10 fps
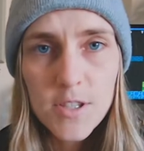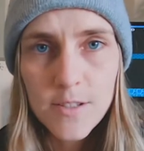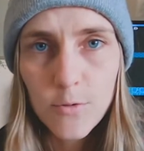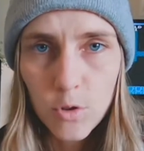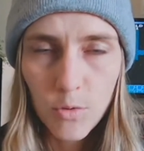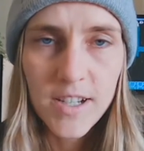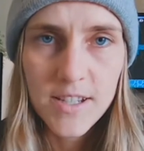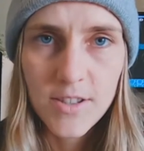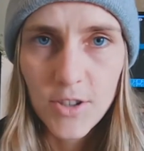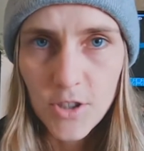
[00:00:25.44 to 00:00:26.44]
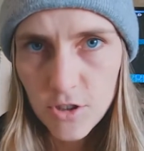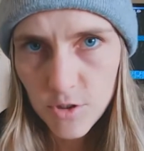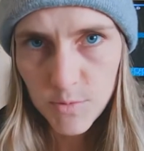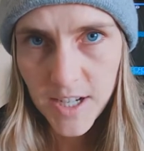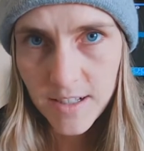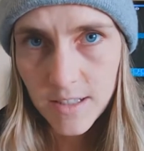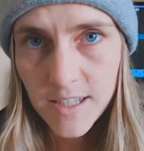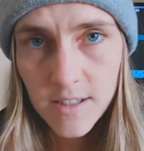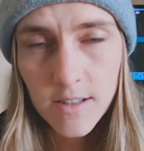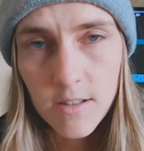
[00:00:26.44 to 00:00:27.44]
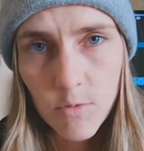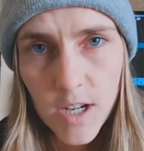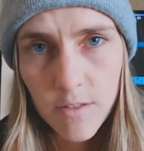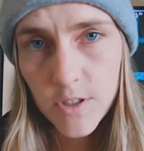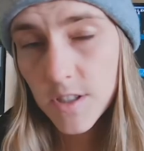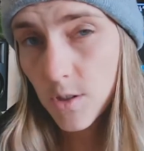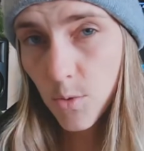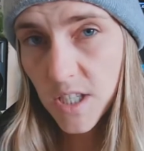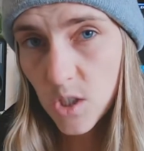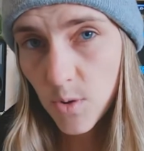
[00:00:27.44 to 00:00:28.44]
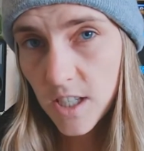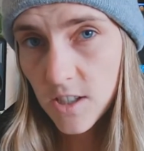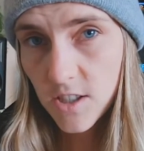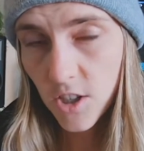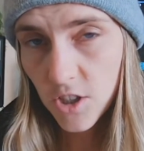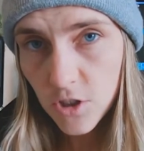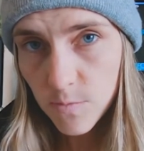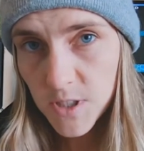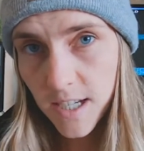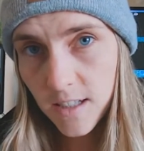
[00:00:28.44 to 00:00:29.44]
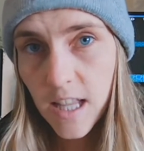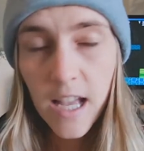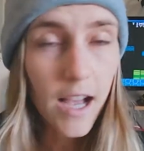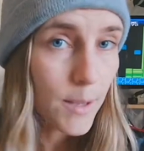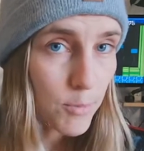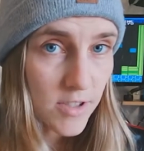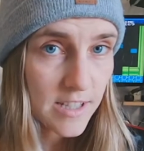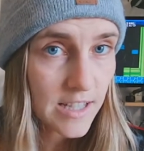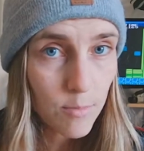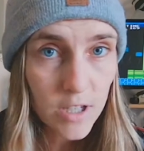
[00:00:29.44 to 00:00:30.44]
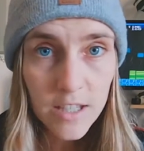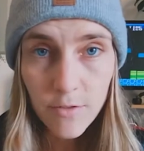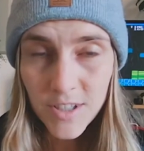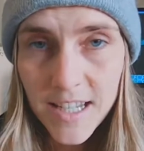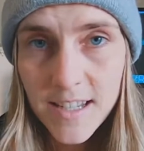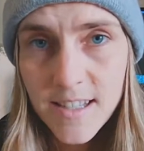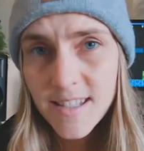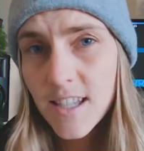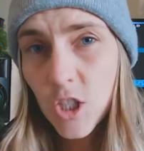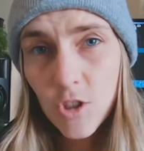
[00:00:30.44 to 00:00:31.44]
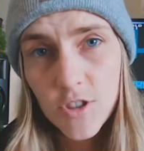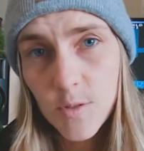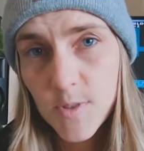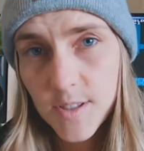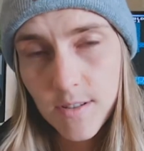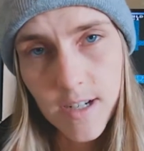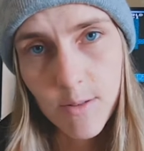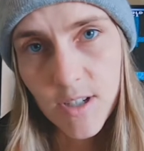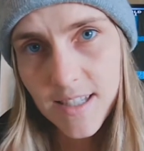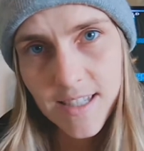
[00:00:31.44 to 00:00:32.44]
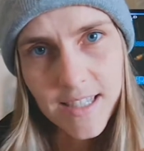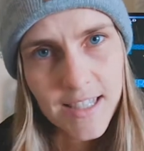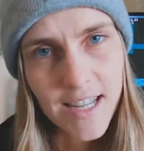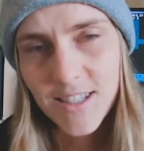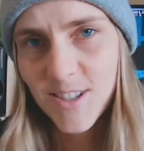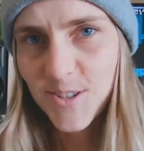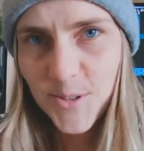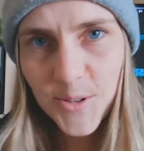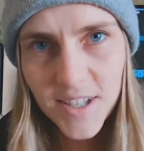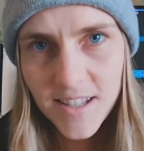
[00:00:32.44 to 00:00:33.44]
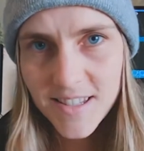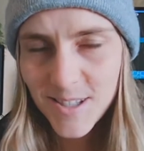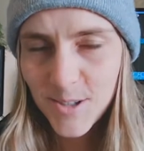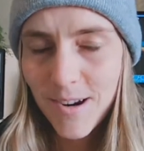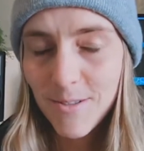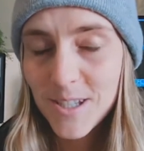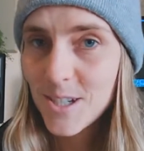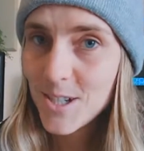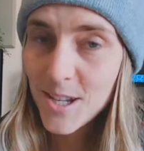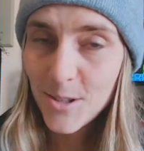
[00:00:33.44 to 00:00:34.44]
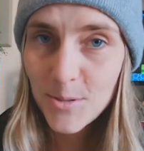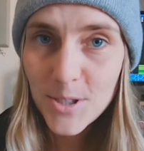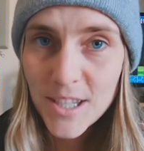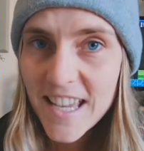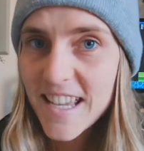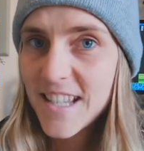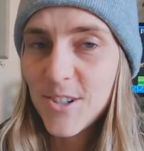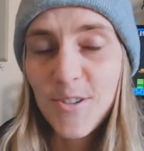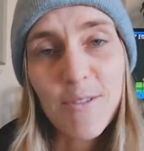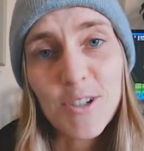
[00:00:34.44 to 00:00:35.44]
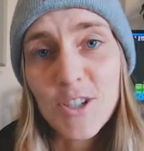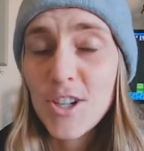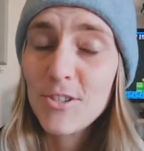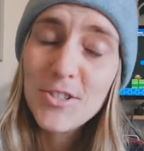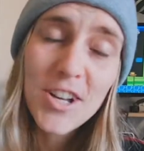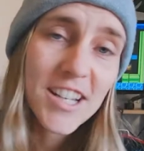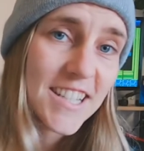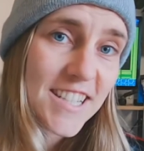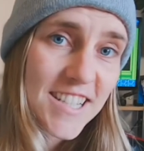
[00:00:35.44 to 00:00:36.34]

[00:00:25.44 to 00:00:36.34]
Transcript: of all, why start a YouTube channel? Is it still relevant in 2020 to start a YouTube channel? I personally believe it is. YouTube is a great way to connect to your audience. It's a great way to share your work. It's a great way to share your knowledge,